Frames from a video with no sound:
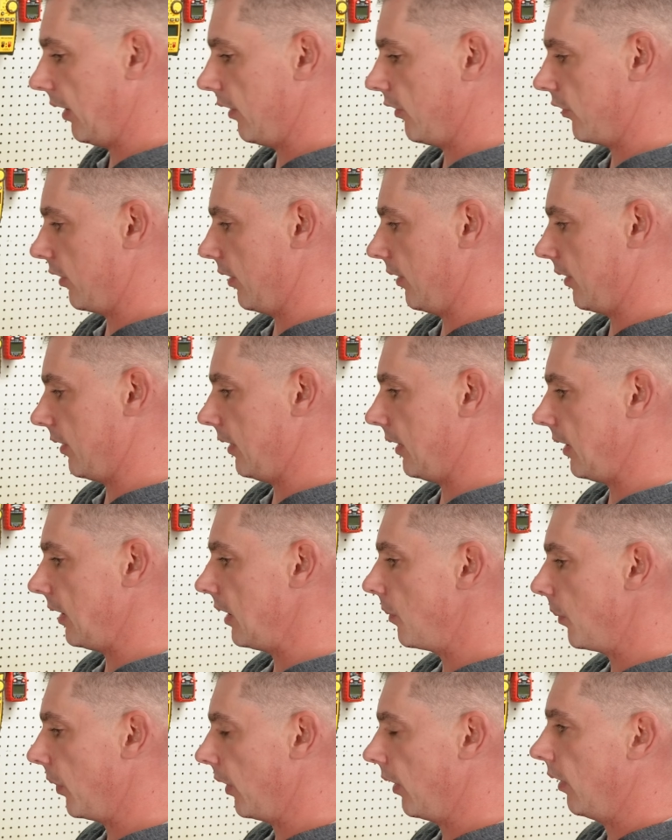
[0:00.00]
inches
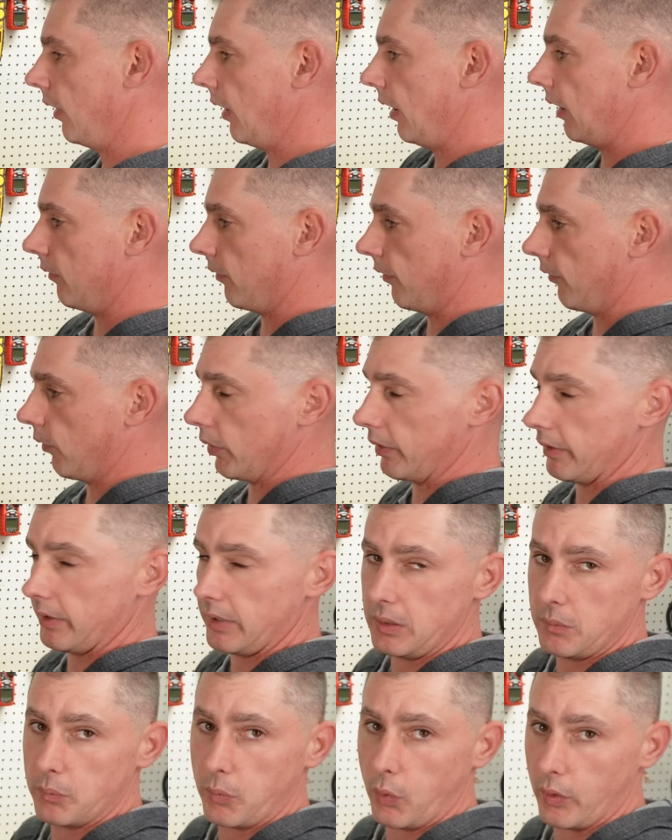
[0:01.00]
deep and
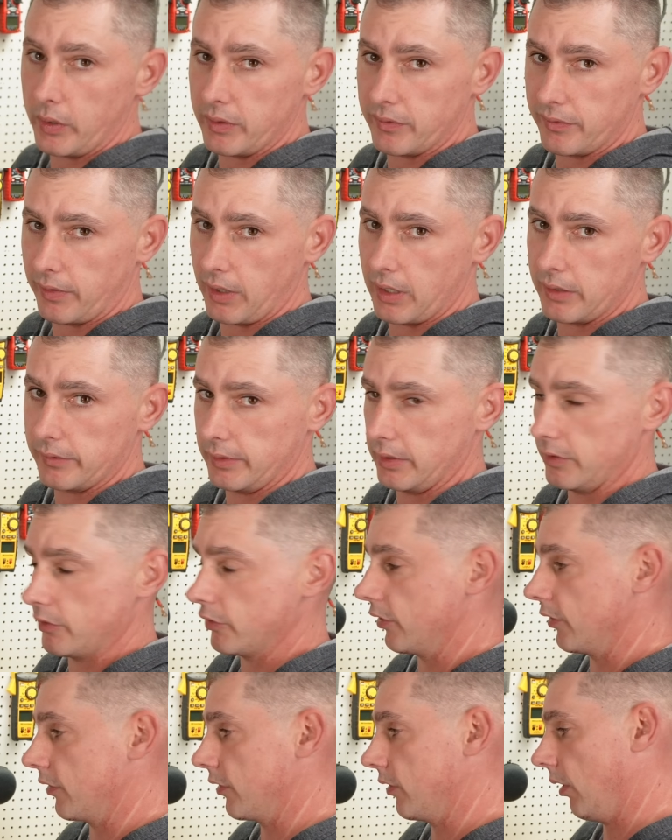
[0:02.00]
14.5
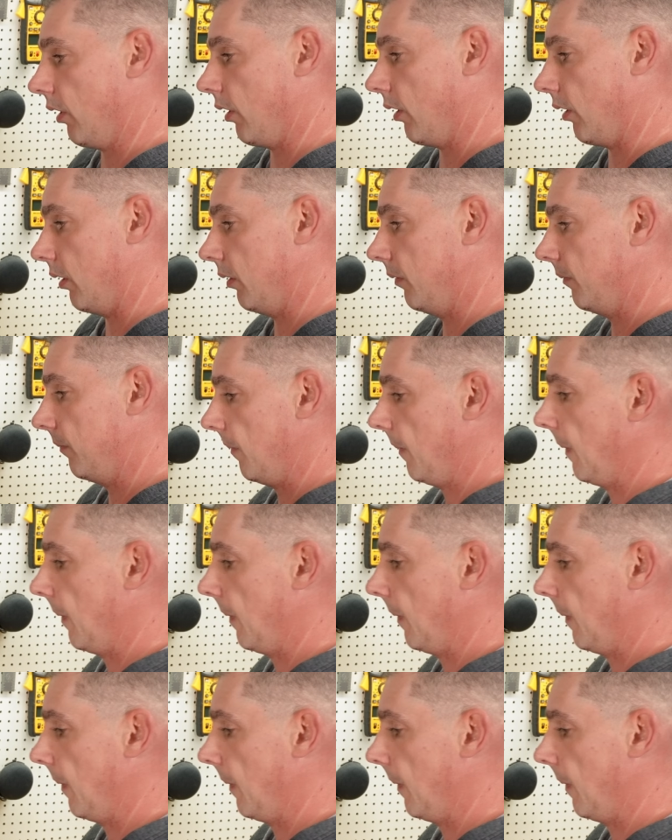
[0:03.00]
inches tall.